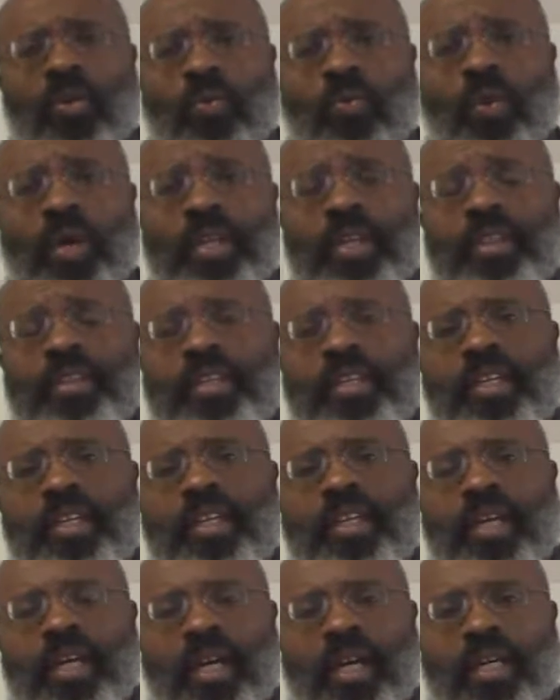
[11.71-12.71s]
One of
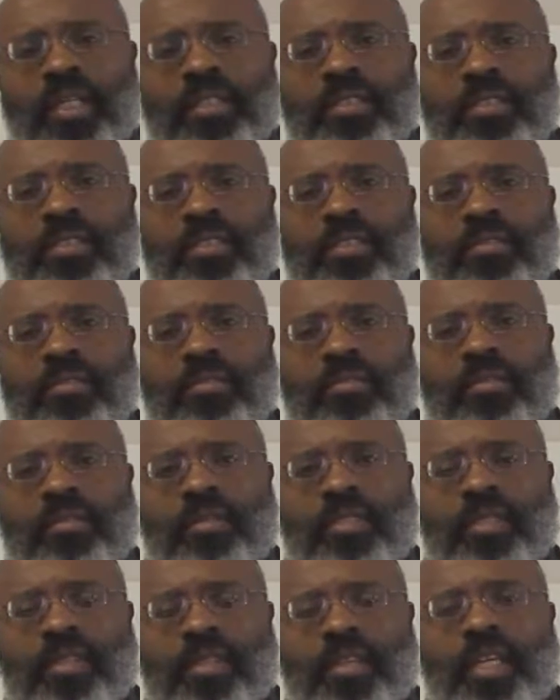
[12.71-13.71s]
the
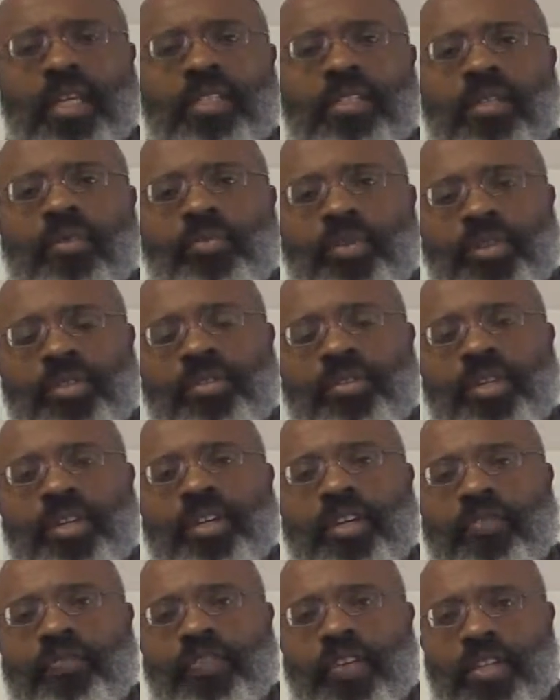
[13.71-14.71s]
things that we do
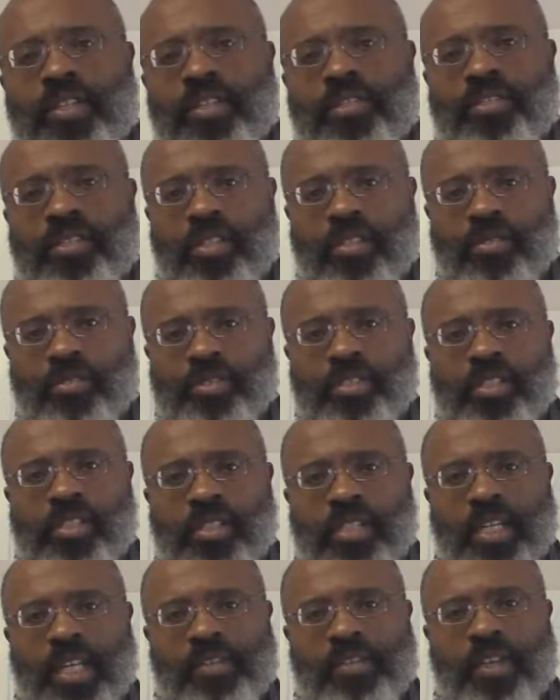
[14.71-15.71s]
here at Fitness
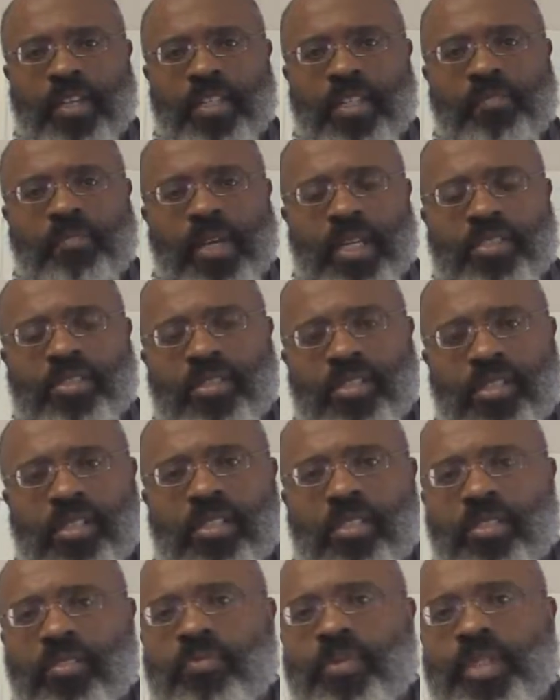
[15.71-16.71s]
Solutions that I think that makes us a
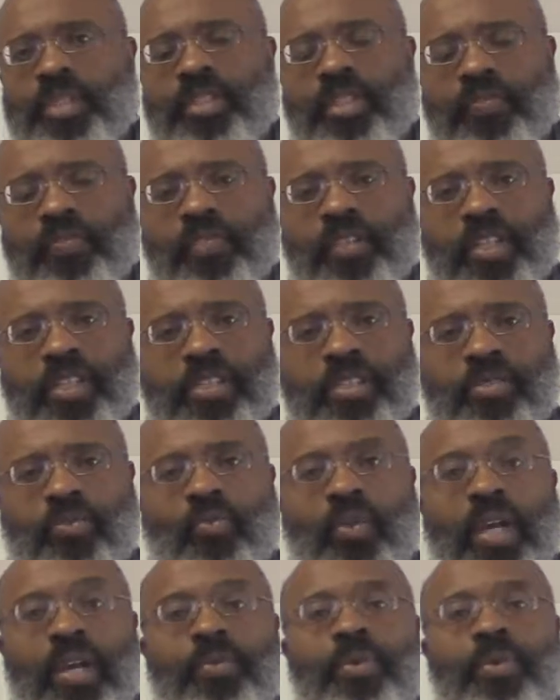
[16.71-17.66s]
little bit different is the way